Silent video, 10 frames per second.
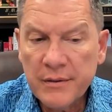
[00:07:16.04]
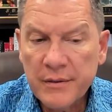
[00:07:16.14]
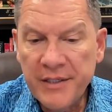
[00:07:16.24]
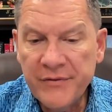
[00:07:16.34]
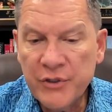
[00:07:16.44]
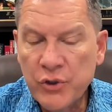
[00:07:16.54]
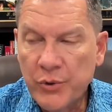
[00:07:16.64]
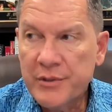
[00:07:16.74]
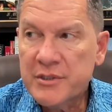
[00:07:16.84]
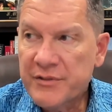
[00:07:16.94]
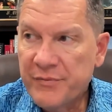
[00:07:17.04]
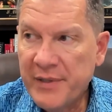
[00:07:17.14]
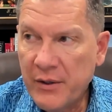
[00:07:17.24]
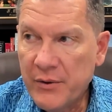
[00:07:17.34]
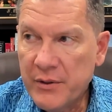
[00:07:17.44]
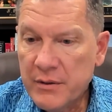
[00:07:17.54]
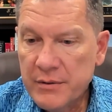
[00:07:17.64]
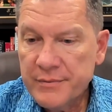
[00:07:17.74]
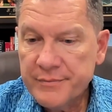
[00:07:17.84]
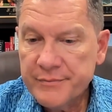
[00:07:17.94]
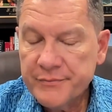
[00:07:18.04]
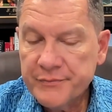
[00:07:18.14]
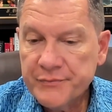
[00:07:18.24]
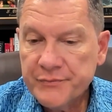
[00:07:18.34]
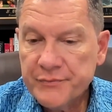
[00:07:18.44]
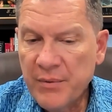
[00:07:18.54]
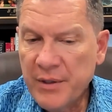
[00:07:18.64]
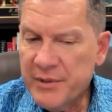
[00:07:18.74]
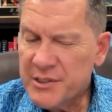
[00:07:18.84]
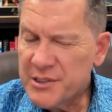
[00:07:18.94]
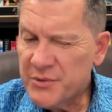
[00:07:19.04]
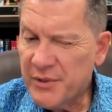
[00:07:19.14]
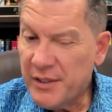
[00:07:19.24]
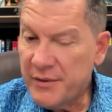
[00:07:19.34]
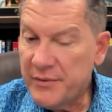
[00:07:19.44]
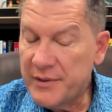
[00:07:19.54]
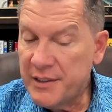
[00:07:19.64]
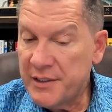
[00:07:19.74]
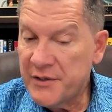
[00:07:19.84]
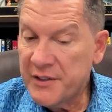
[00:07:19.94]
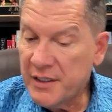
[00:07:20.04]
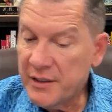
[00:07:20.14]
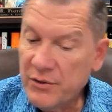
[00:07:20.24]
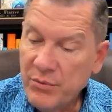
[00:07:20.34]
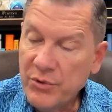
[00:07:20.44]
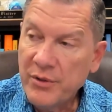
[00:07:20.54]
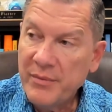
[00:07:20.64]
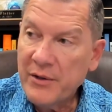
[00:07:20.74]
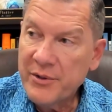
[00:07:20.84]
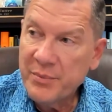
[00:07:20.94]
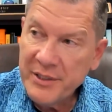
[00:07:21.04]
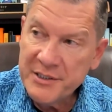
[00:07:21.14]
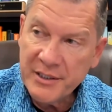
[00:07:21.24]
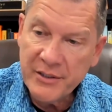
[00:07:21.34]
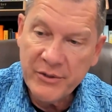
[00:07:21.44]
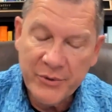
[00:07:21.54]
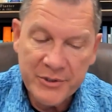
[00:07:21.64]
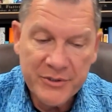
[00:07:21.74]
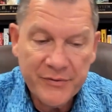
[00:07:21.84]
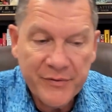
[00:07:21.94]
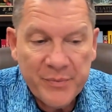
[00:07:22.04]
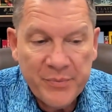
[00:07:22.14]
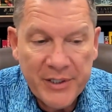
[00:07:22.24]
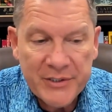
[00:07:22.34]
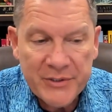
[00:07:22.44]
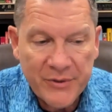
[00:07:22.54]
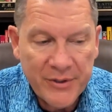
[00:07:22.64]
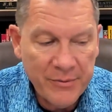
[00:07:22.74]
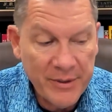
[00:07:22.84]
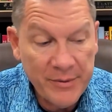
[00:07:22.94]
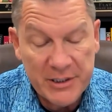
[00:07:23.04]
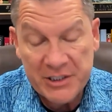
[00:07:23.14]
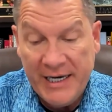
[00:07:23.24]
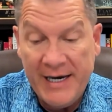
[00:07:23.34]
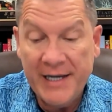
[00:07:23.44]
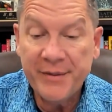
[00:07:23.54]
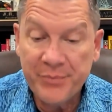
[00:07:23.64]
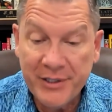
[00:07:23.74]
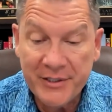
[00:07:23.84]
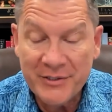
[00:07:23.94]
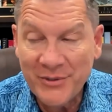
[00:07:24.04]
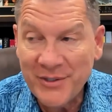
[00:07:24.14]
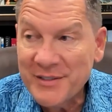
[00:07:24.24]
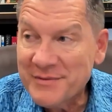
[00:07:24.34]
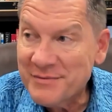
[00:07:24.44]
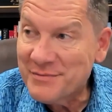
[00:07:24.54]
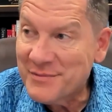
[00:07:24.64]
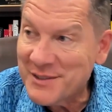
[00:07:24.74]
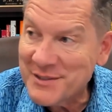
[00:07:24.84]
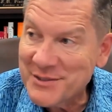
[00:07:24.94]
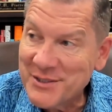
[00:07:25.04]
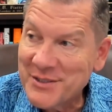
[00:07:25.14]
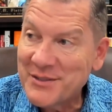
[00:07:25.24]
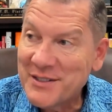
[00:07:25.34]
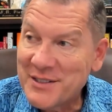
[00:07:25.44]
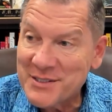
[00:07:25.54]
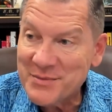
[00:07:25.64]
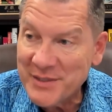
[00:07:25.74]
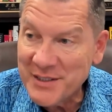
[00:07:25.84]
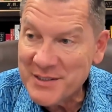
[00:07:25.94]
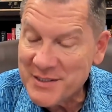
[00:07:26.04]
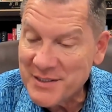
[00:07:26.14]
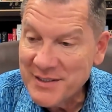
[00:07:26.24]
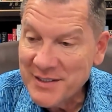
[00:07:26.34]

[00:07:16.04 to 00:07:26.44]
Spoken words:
and even coercive power. Maybe this is where I need to think a little more about replacing coercive with predatory, or maybe just adding predatory onto the list, because